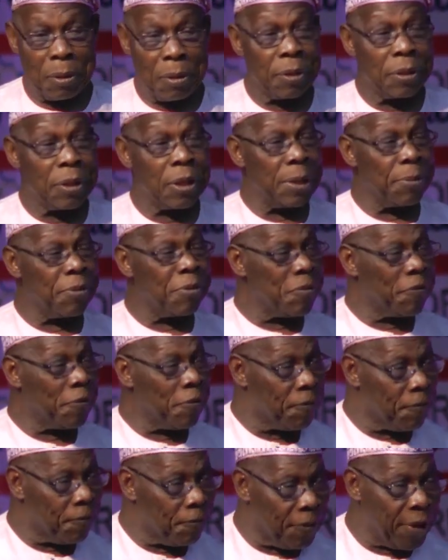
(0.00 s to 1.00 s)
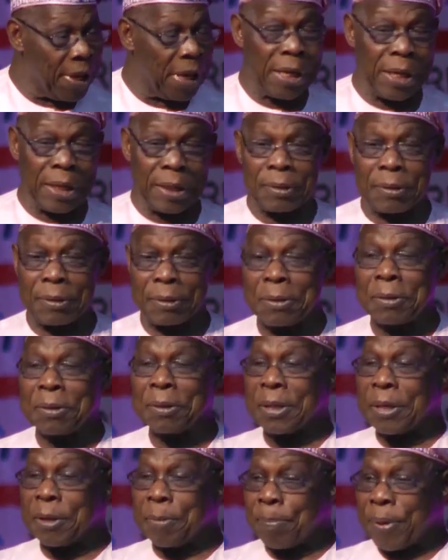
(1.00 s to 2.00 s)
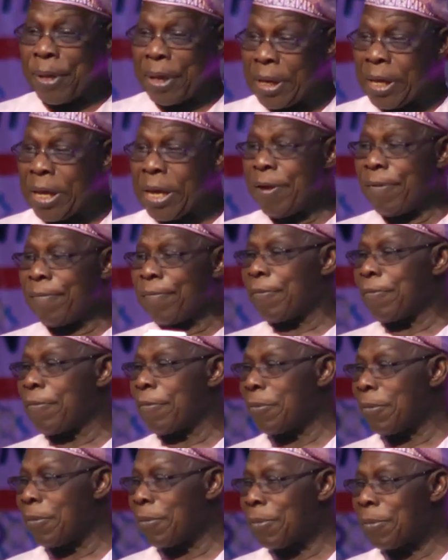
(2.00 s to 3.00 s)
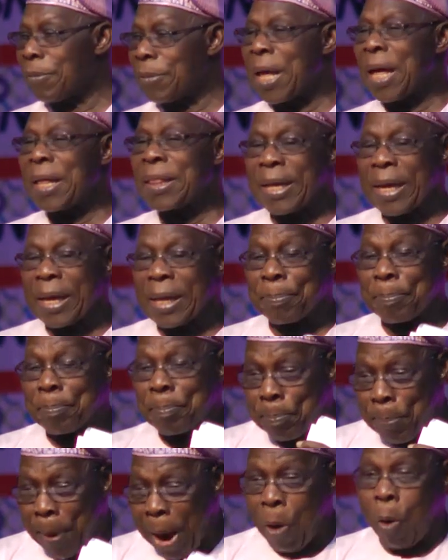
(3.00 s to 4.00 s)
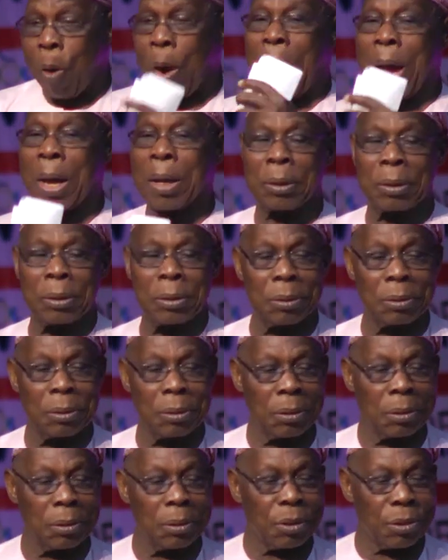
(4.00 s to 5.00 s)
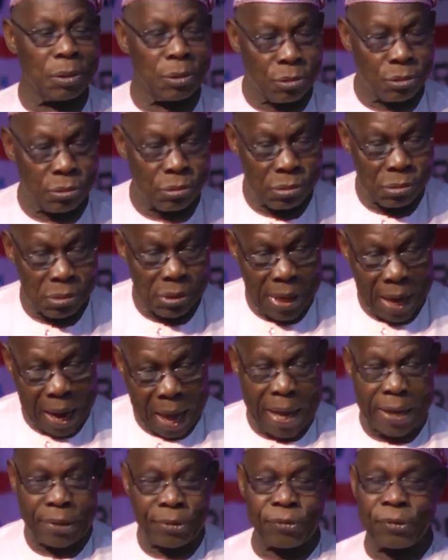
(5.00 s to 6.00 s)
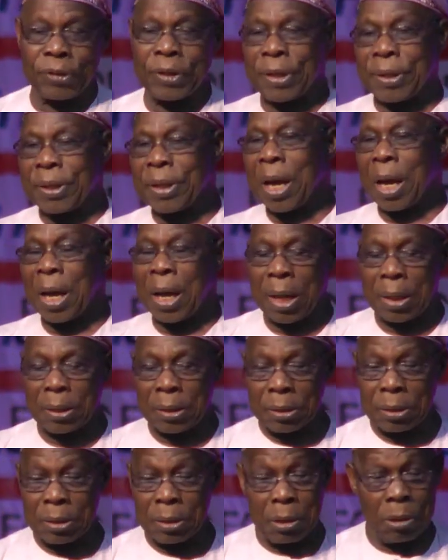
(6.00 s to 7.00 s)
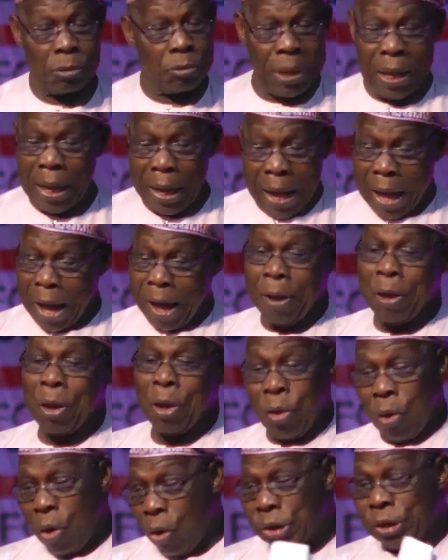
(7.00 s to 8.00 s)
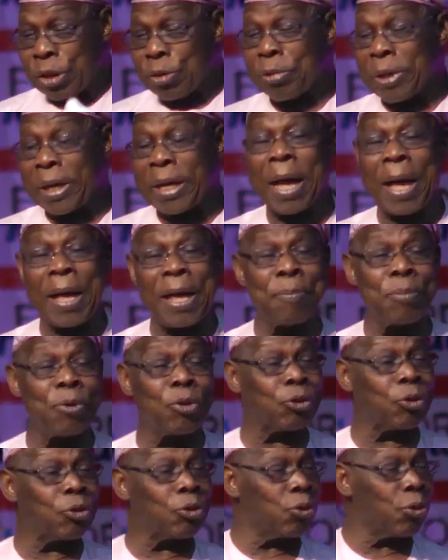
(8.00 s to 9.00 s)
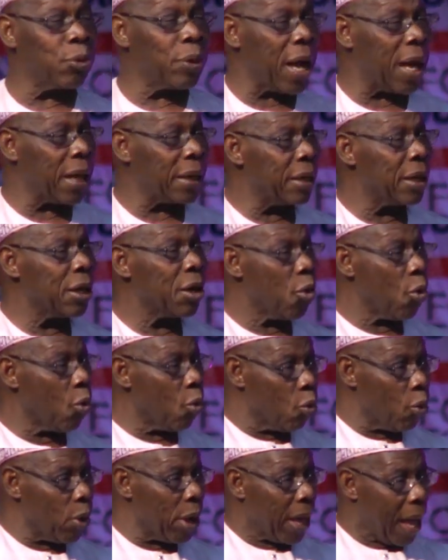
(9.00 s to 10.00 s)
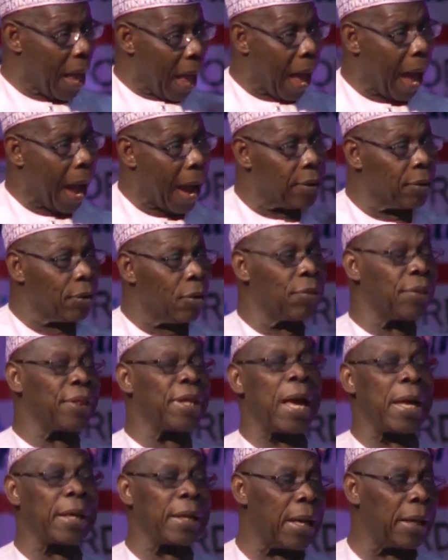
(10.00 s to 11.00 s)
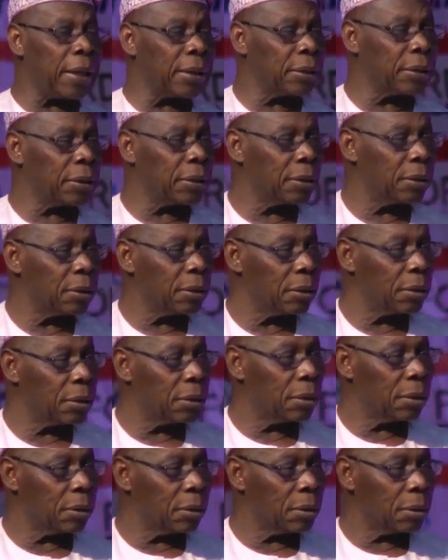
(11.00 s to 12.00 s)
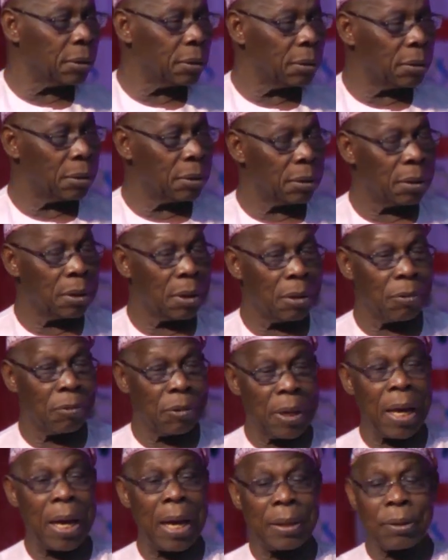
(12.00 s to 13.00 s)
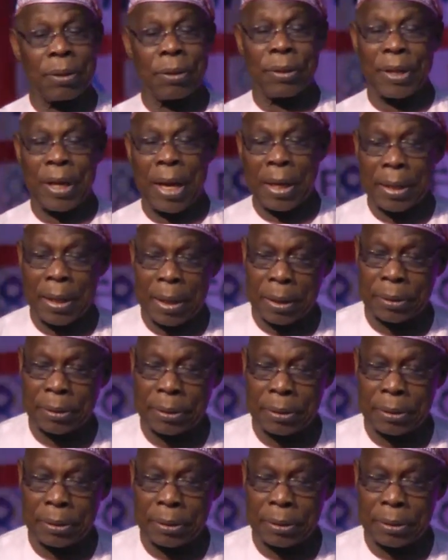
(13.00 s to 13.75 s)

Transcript: the feeling the belief that the power lies in their hand. We have, until we are able to do that, we are not there yet. We are not there yet.